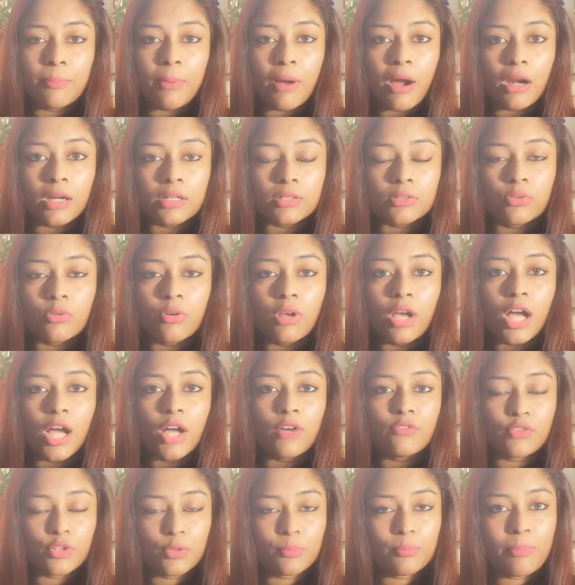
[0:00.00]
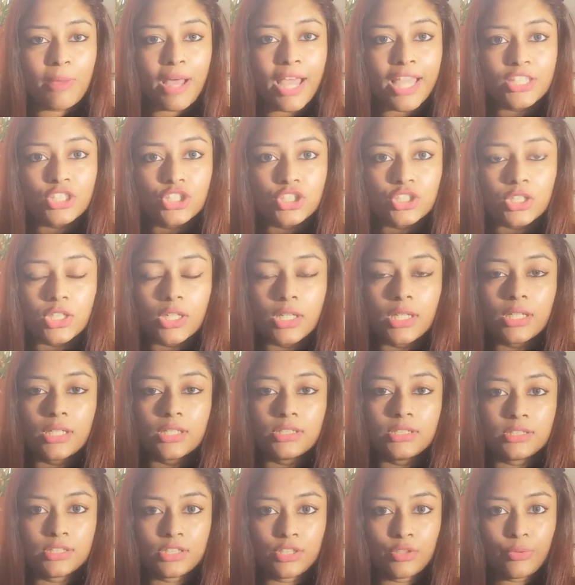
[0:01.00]
bar graph or pie
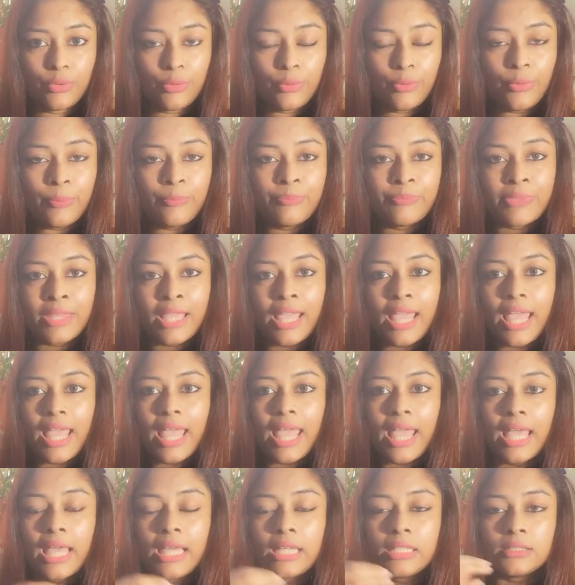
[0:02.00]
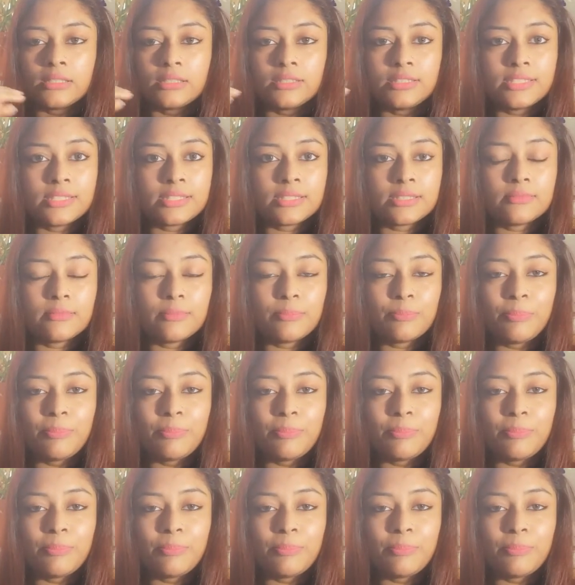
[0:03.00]
charts, and just